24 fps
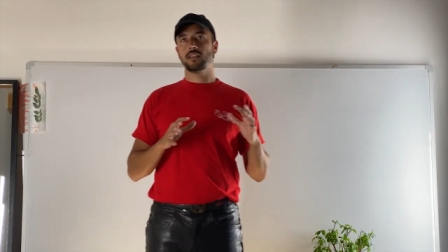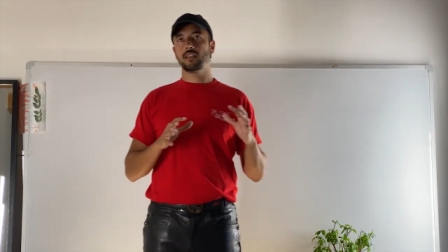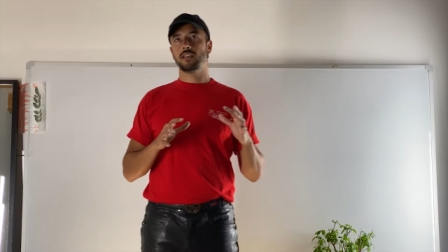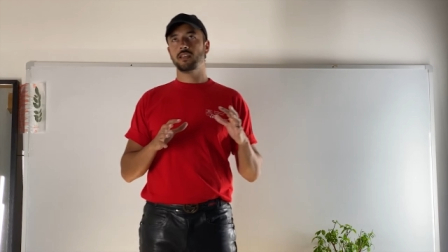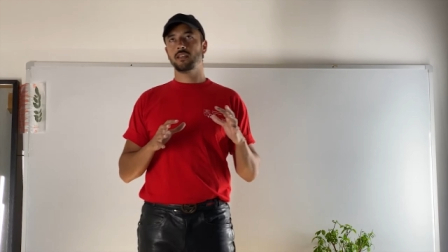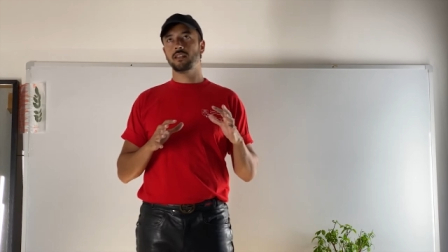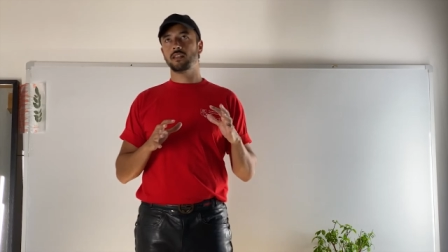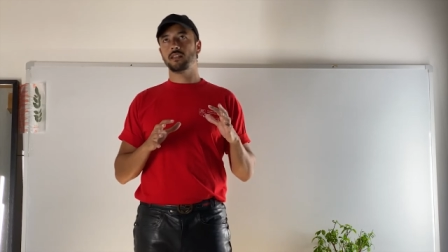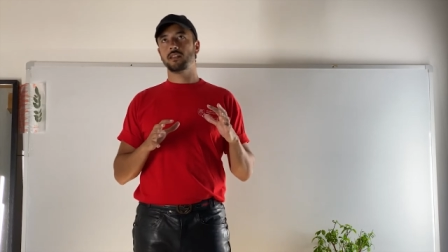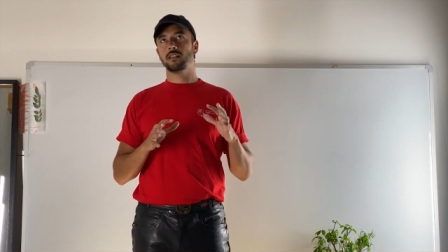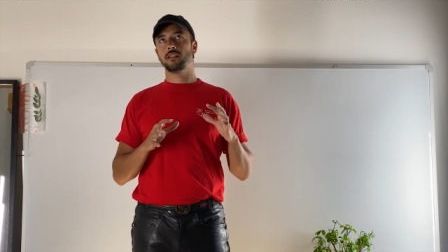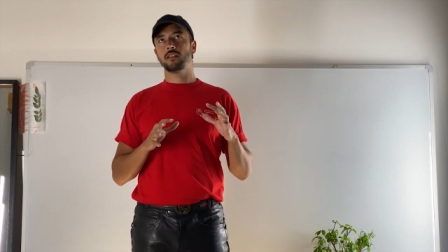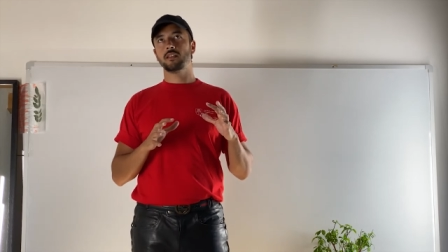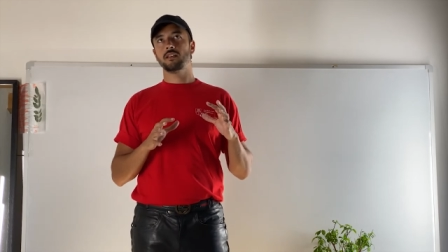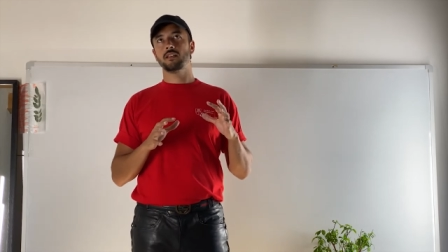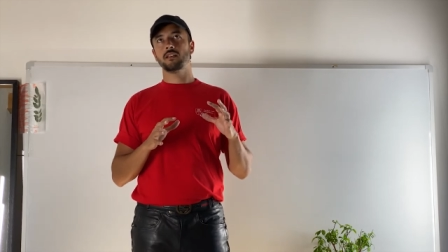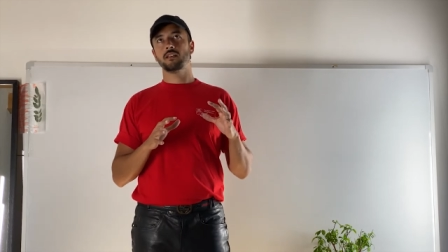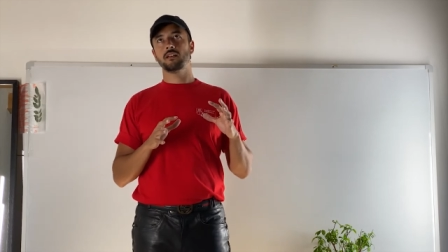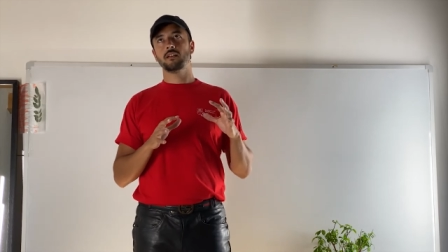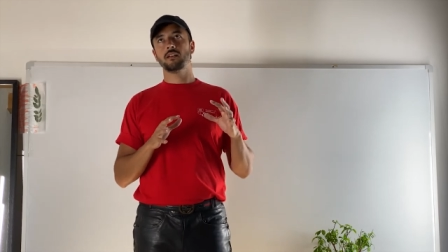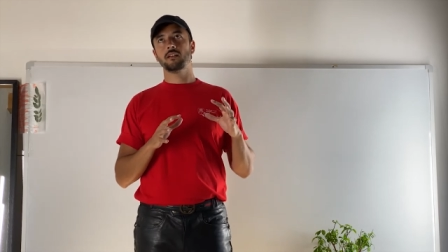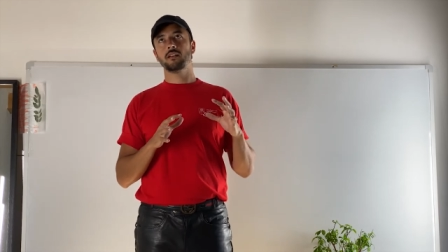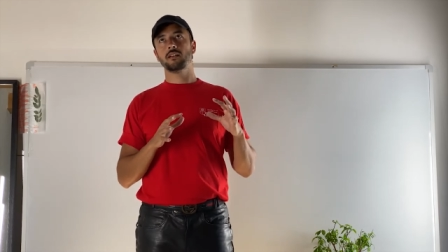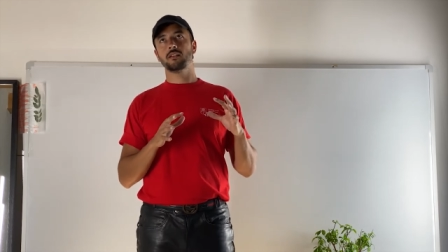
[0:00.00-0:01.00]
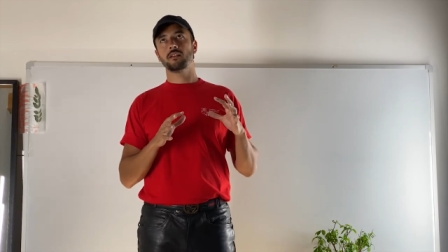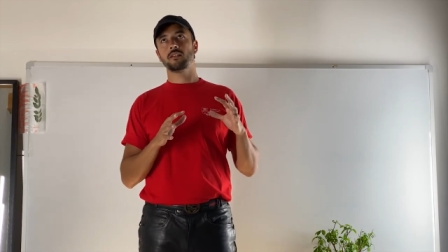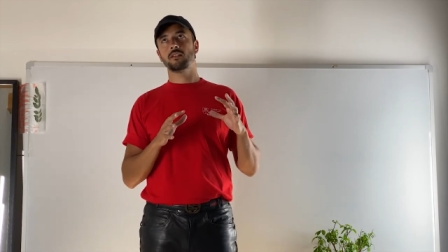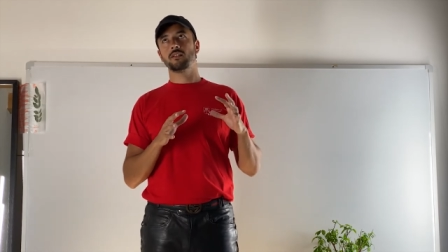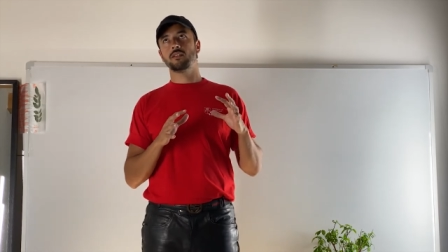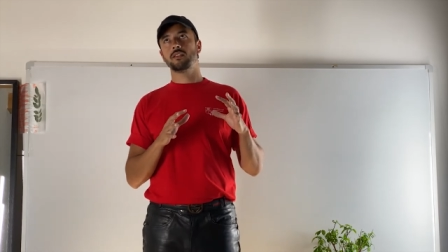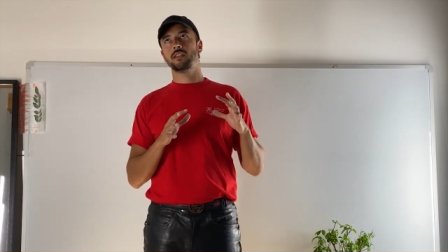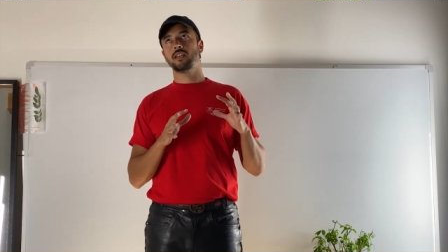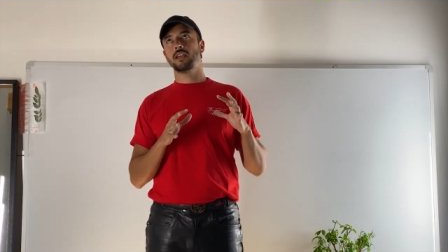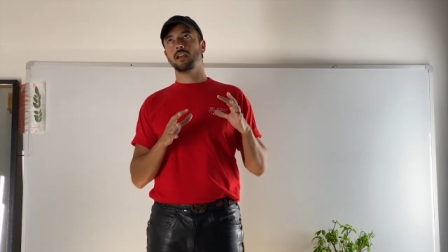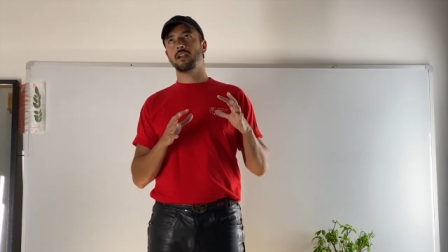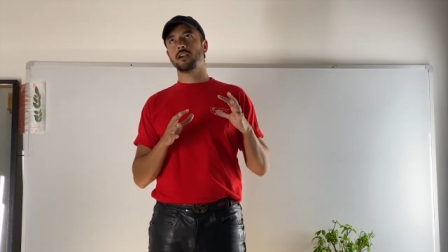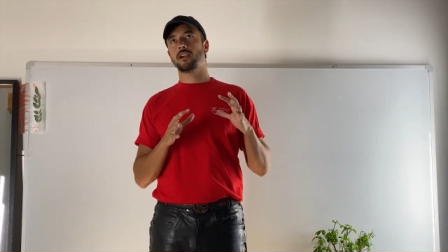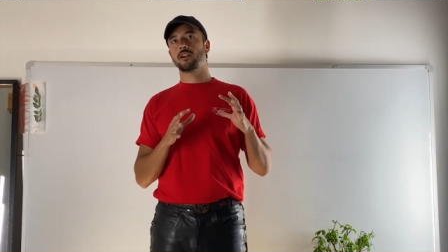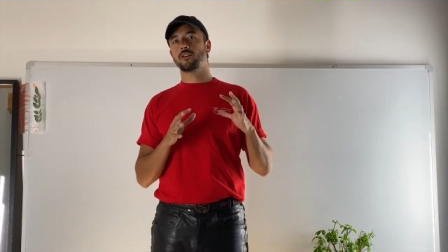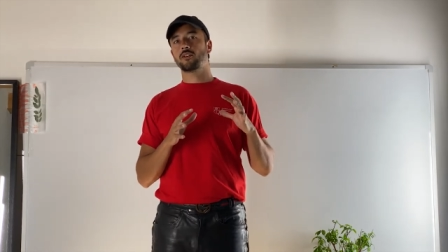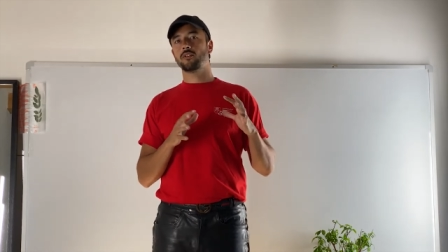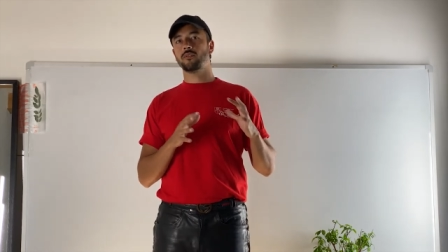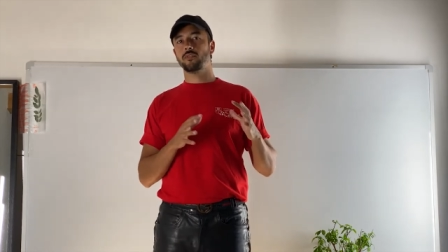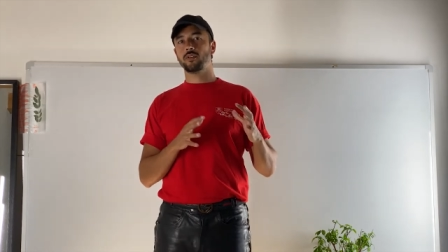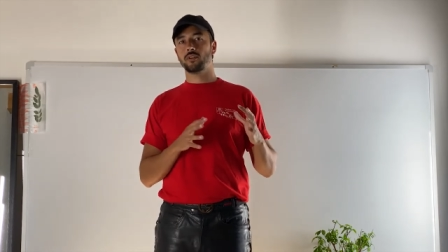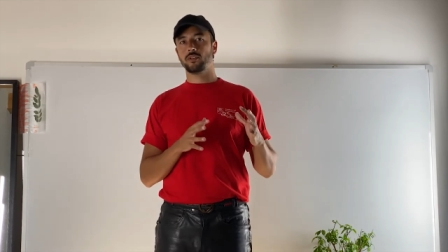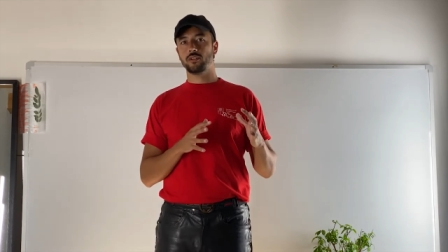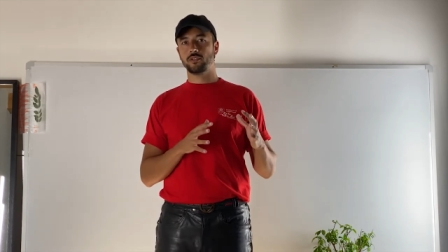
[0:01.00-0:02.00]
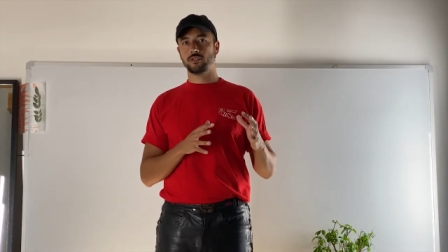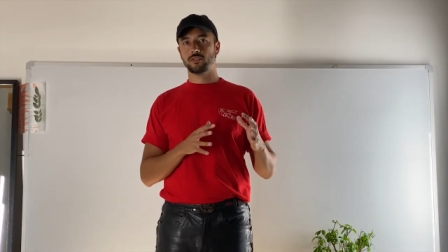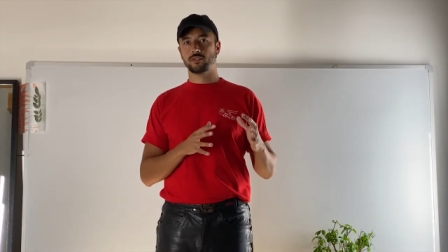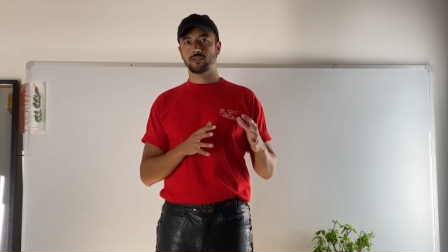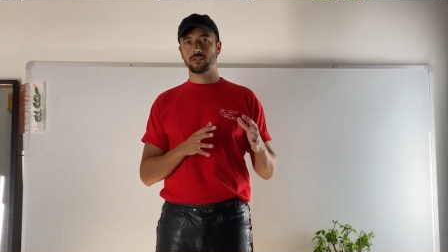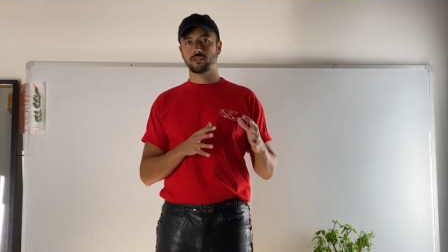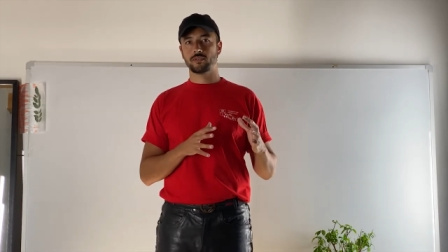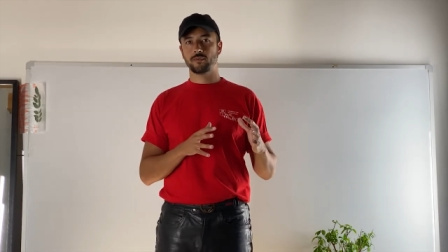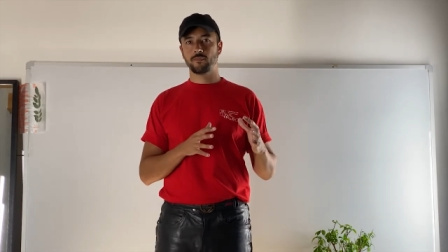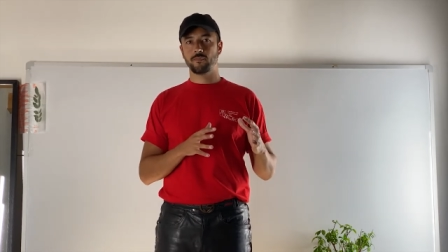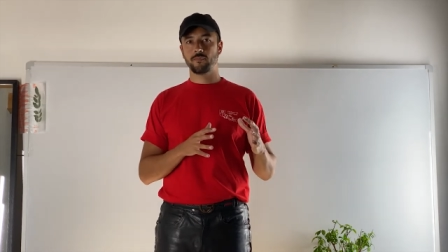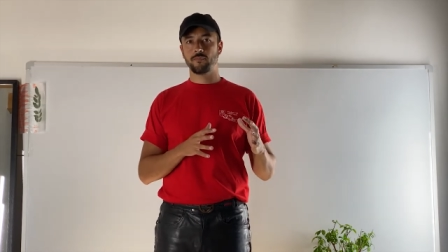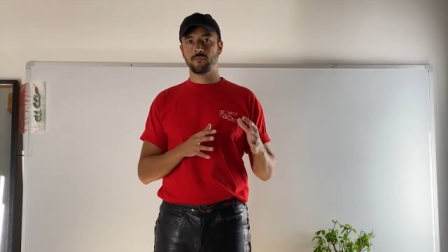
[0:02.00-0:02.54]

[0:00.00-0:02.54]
in their governance.